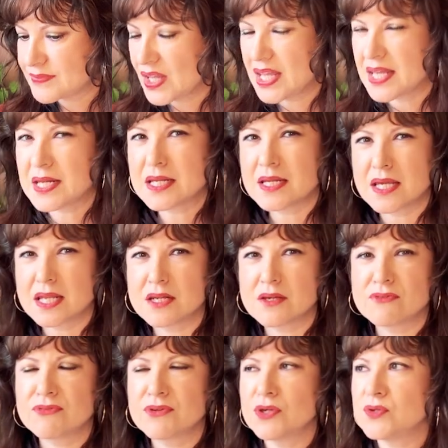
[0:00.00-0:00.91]
in
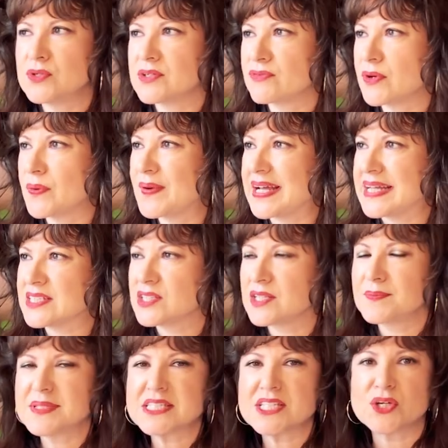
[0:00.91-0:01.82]
a few different ways. So
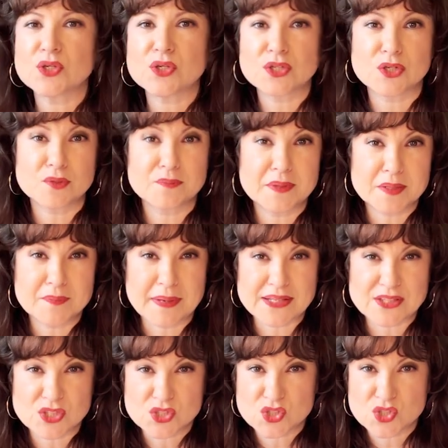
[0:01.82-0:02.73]
let me tell you a little bit
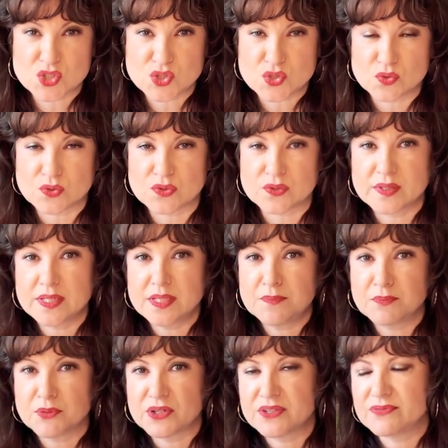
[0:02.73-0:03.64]
about the
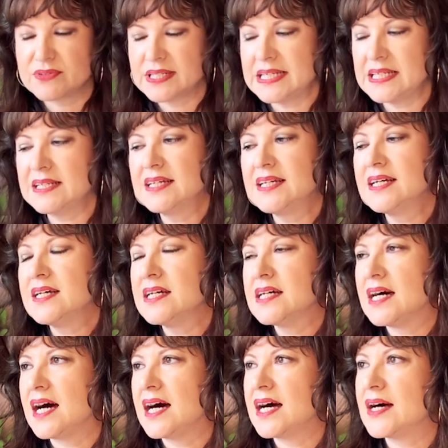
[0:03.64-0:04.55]
story briefly.
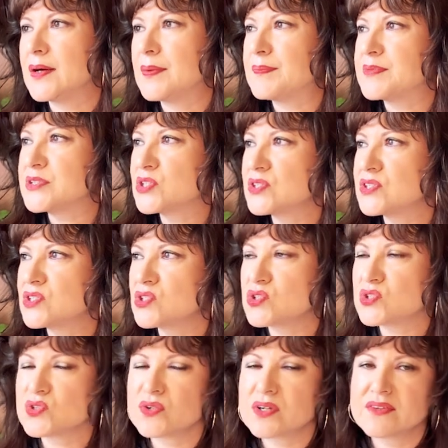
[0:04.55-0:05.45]
So this is the
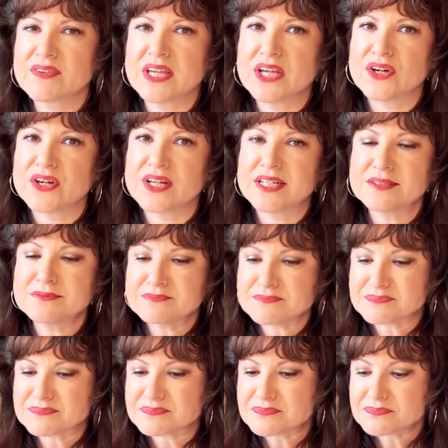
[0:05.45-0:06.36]
story of Kieran.
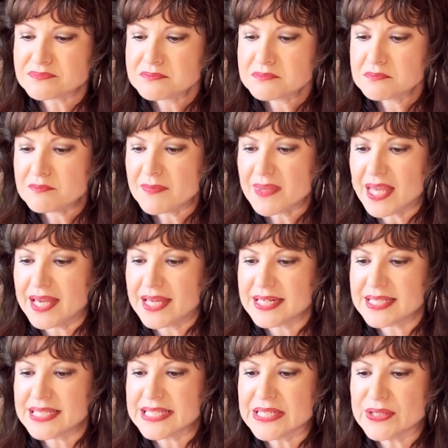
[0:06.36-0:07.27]

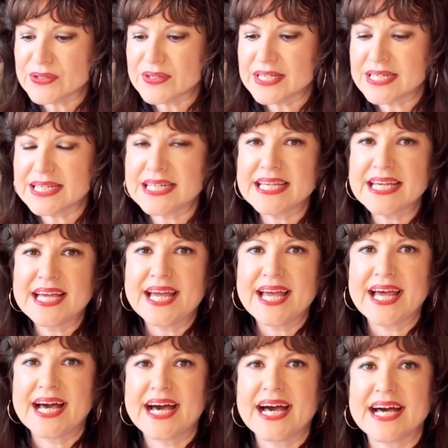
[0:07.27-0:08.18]
And Kieran
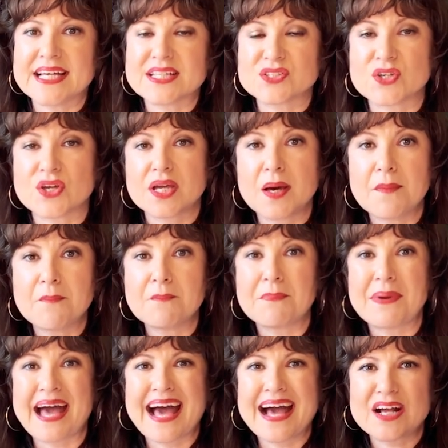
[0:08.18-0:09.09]
has come
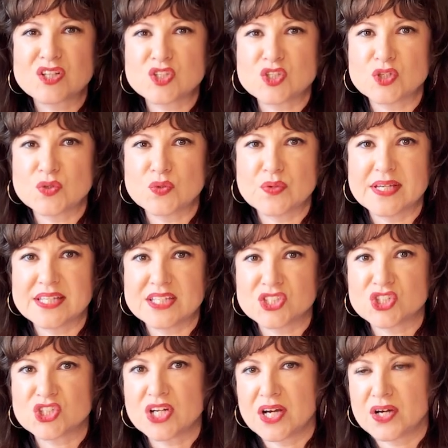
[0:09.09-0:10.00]
back to
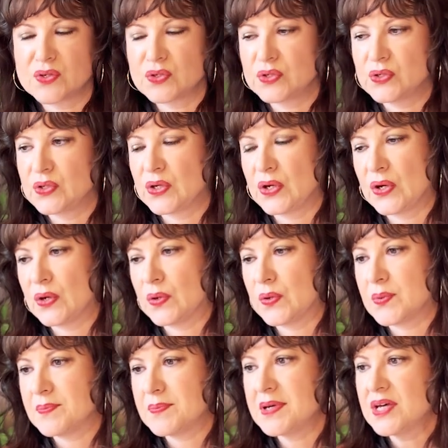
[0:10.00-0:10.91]
his childhood
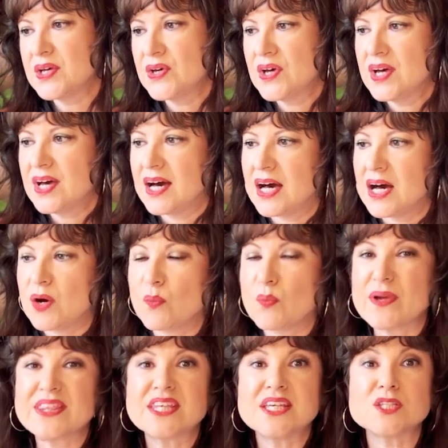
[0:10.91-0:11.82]
home
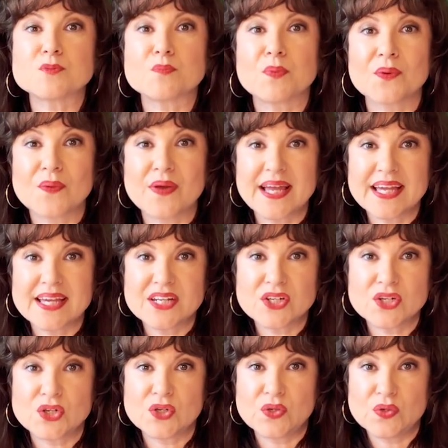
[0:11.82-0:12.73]
with his
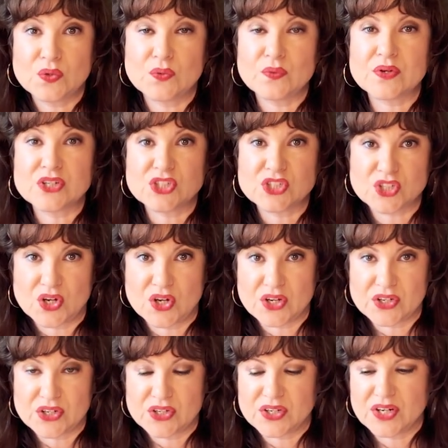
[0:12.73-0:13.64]
brand new
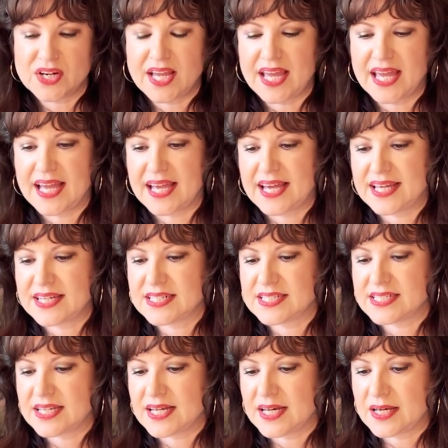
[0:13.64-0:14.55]
daughter
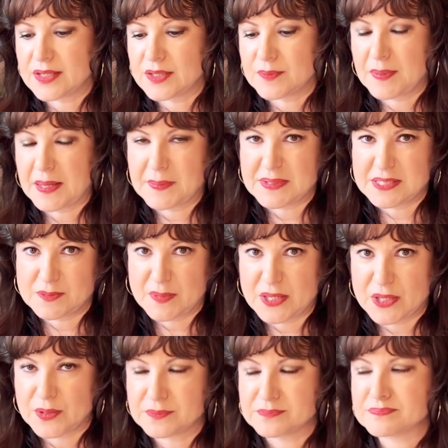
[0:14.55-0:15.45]
and the baby's
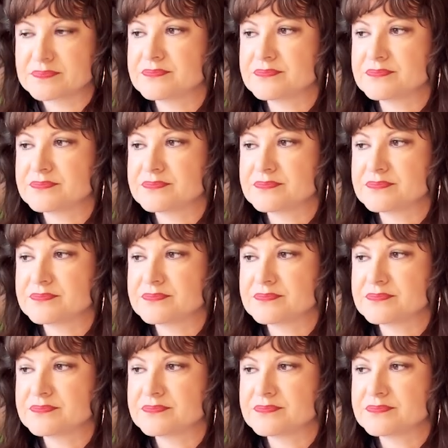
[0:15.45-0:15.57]
mother.